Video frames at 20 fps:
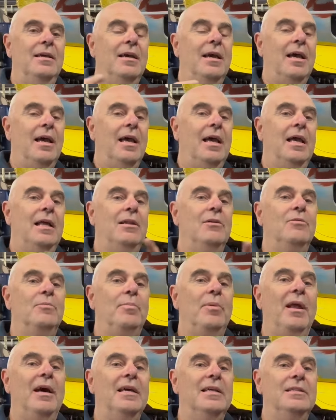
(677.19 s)
little
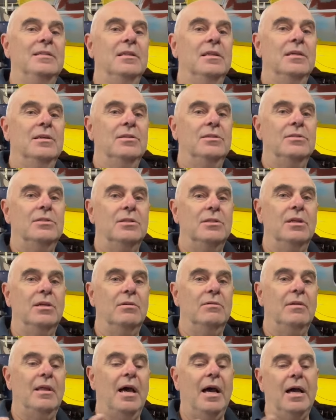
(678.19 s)
plate to
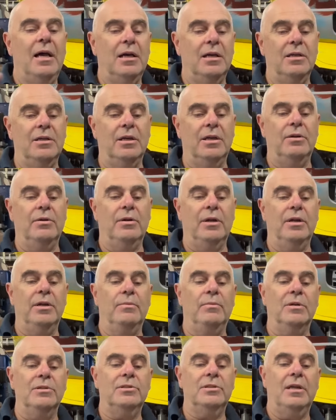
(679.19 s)
do that, and
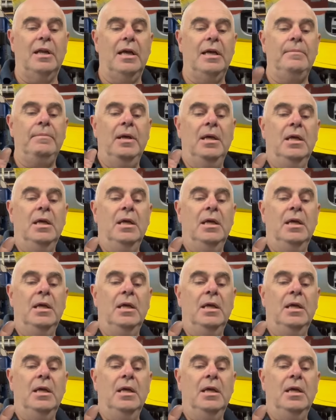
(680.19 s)
what's the name.